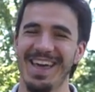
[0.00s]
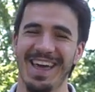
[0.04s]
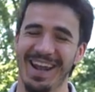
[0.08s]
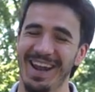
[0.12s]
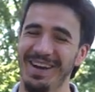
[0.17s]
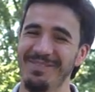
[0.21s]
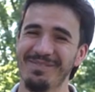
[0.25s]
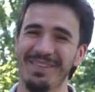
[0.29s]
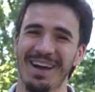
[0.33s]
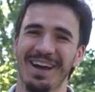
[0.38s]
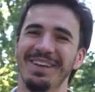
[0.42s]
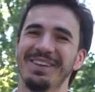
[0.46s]
that
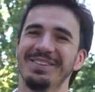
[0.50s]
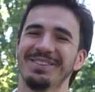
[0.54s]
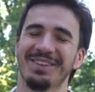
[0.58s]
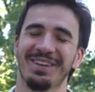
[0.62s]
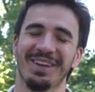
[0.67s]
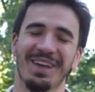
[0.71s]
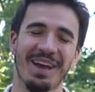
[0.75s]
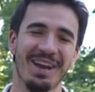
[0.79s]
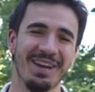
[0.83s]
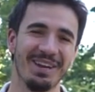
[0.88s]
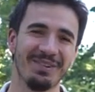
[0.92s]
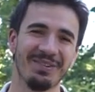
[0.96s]
I'm not
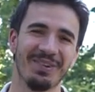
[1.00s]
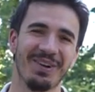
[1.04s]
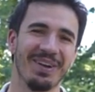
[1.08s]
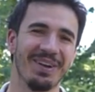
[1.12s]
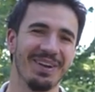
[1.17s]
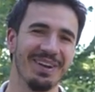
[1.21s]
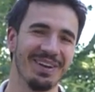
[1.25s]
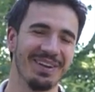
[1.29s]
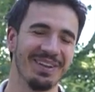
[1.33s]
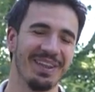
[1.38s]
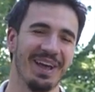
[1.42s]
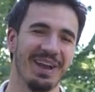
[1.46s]
using anywhere
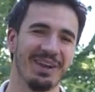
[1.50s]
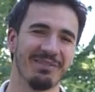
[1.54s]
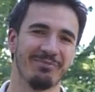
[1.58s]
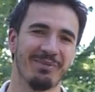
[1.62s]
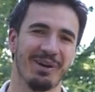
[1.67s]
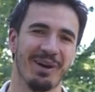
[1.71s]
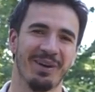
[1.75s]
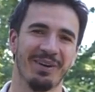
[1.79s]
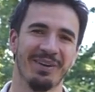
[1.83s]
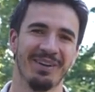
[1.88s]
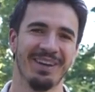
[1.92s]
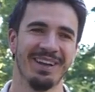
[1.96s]
near that
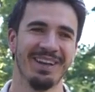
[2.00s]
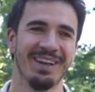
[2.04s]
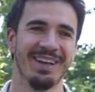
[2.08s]
amount